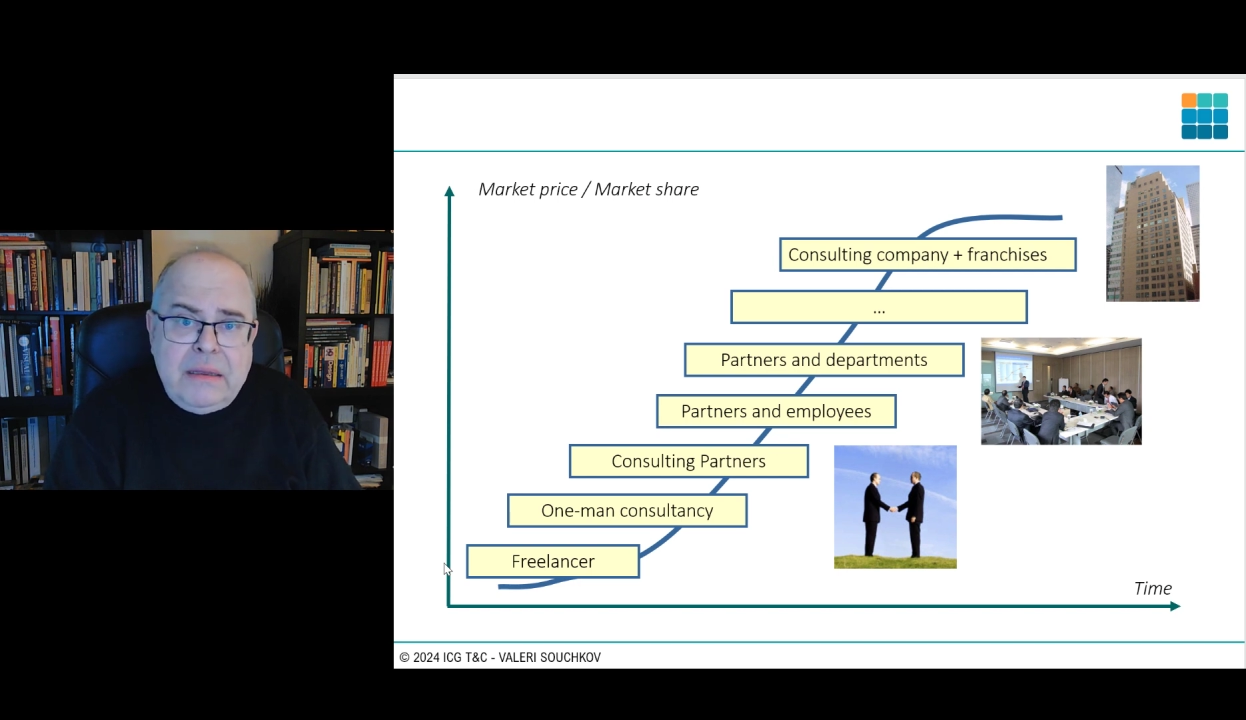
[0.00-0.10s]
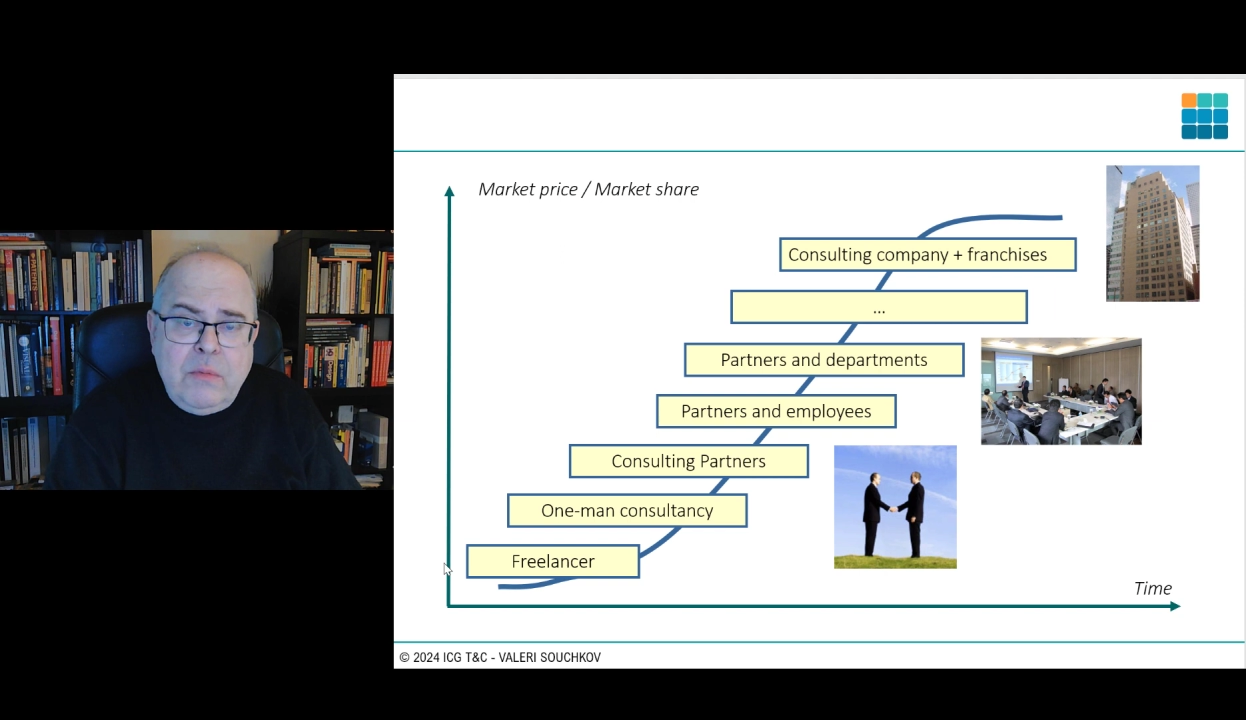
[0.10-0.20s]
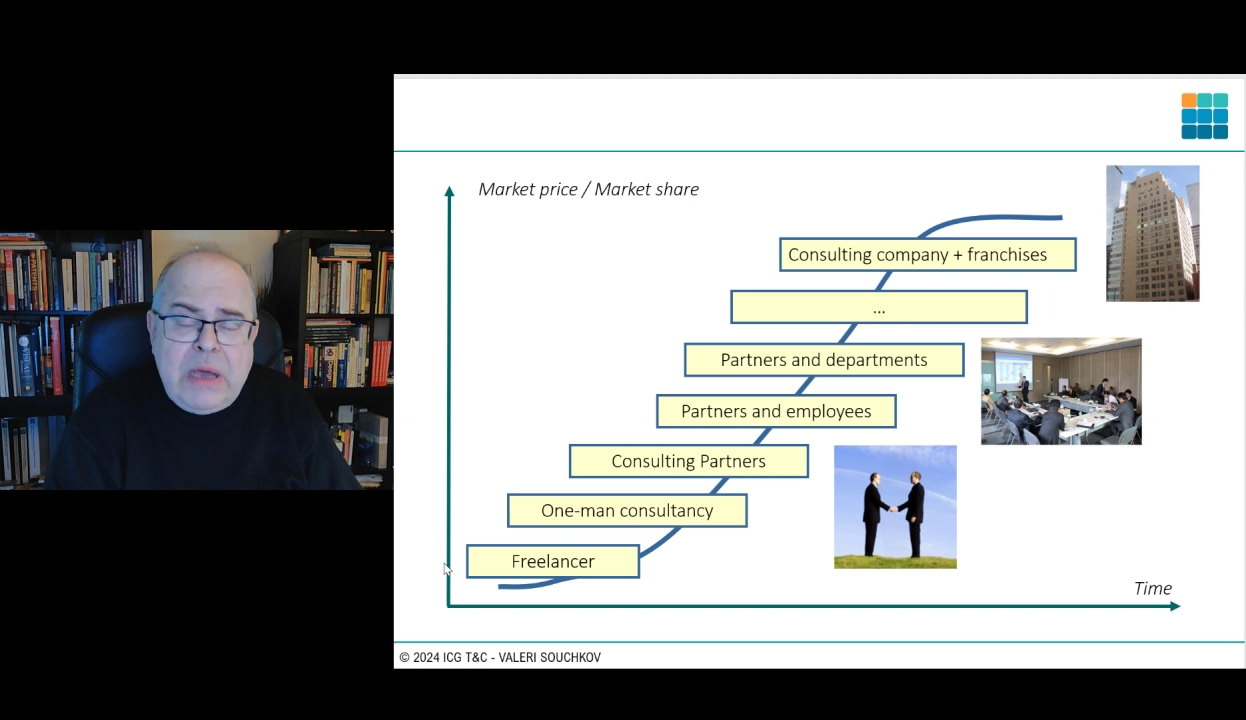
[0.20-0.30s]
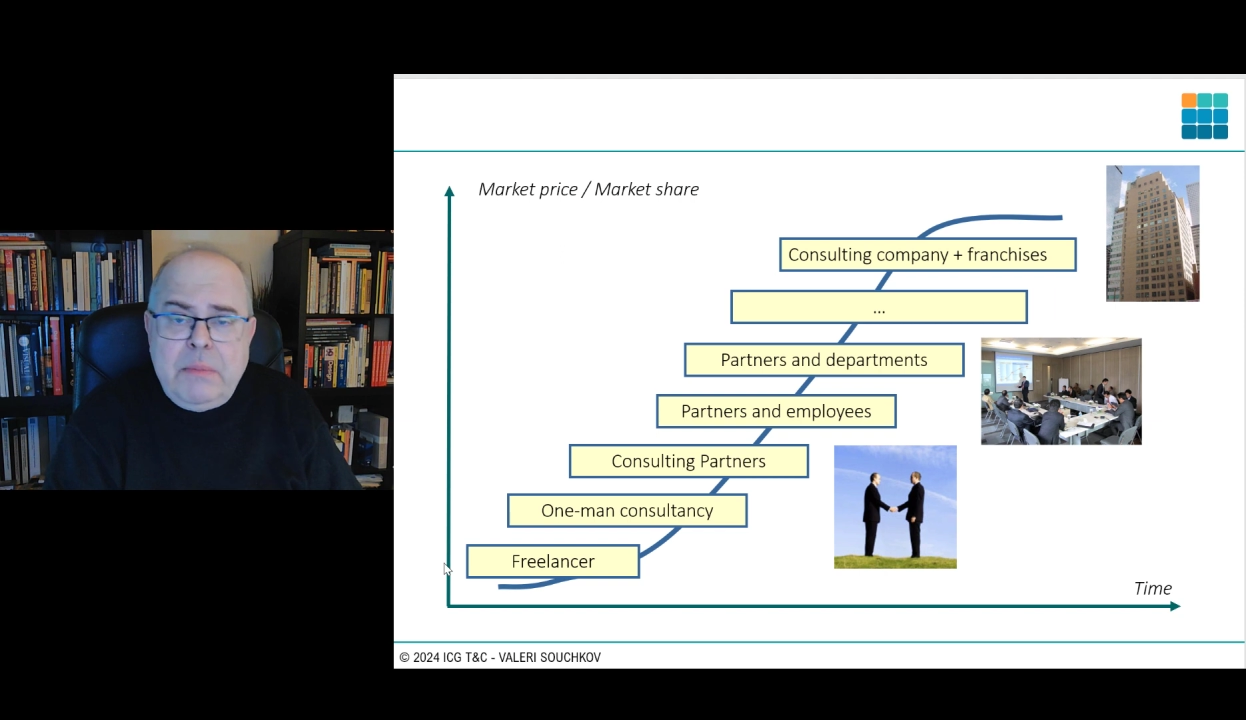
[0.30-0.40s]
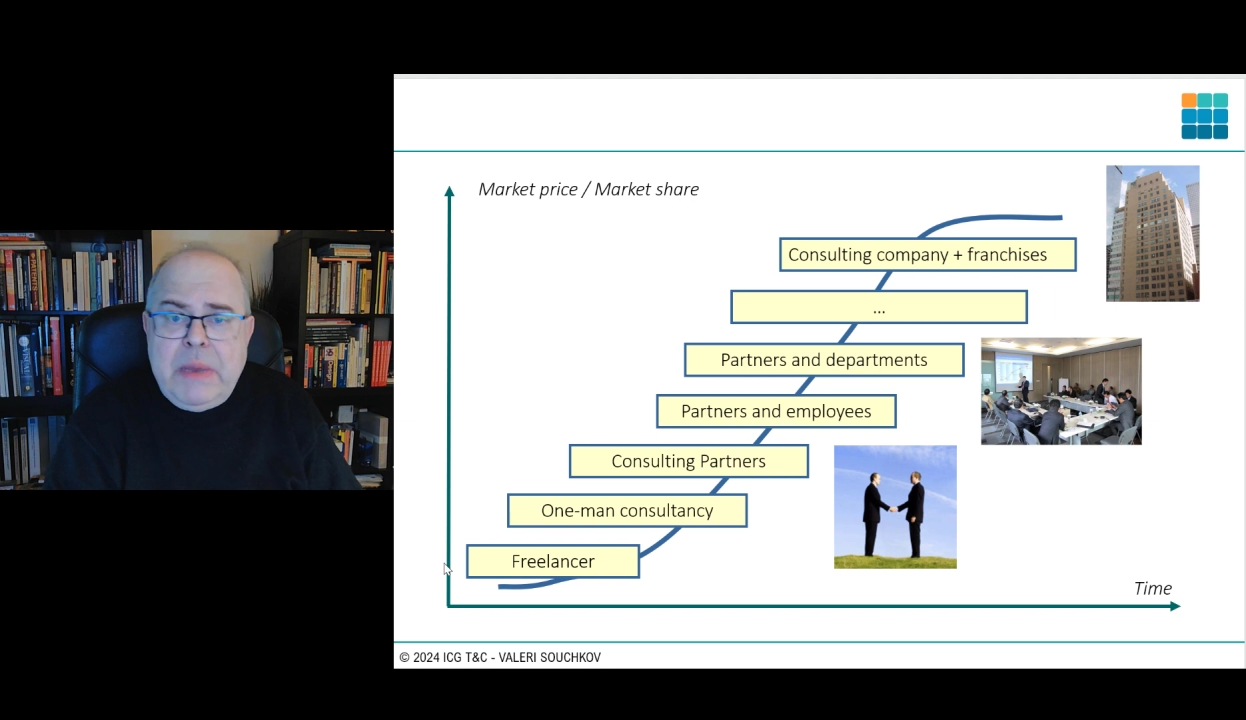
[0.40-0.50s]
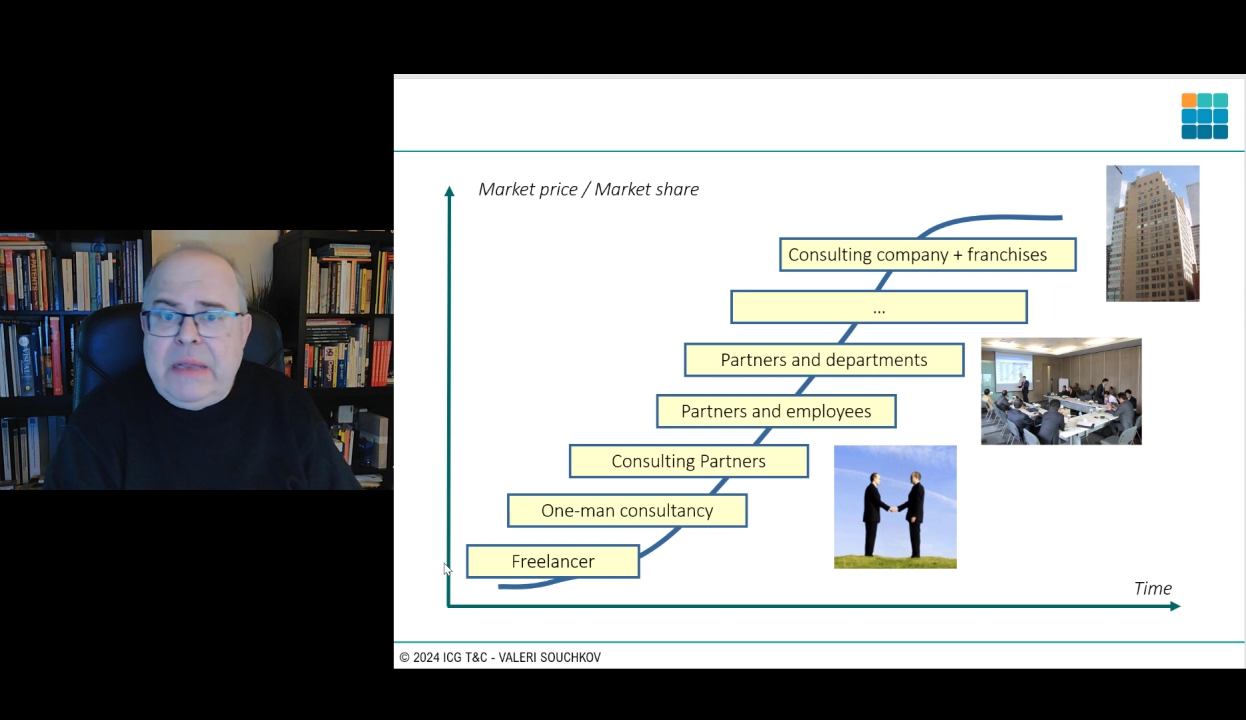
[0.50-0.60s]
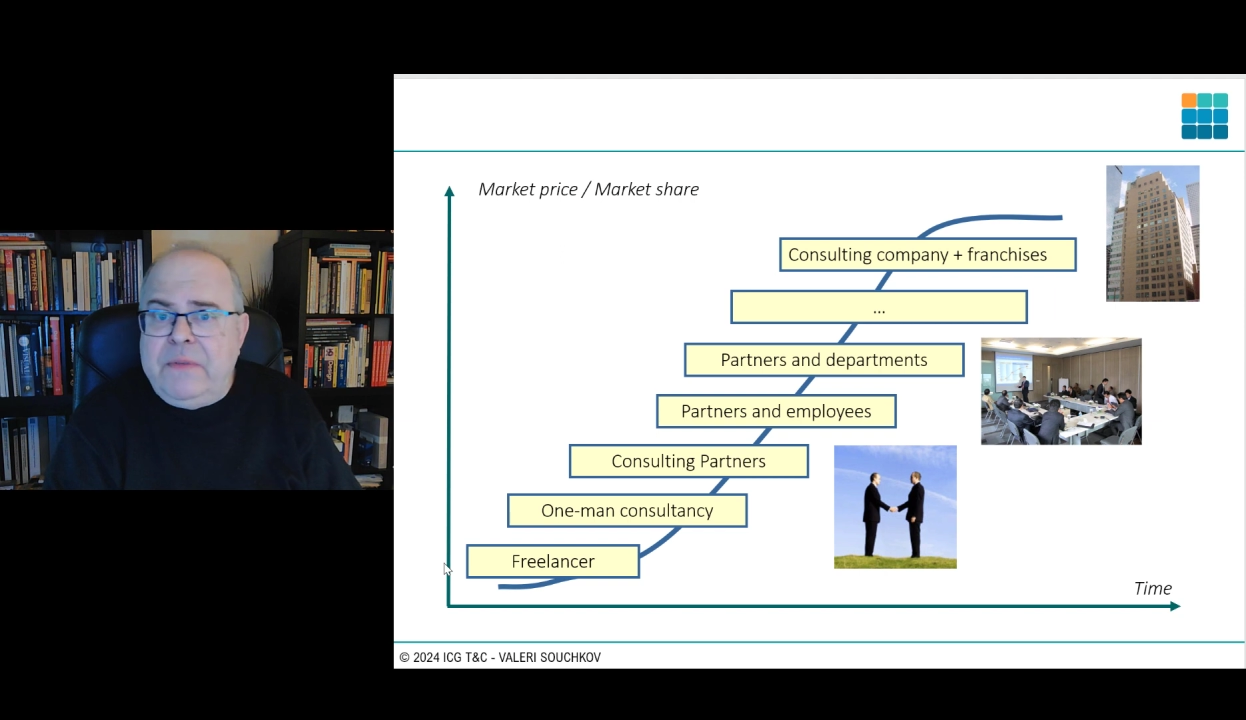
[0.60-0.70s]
one man